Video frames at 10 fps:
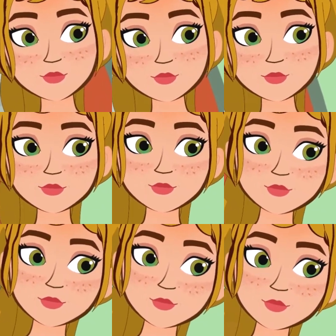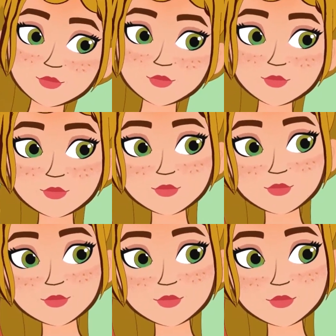right beside him. Then
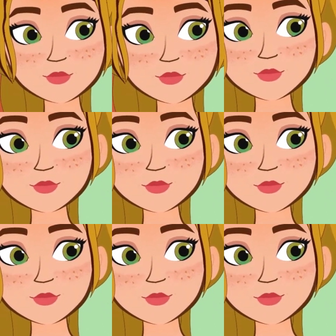I said,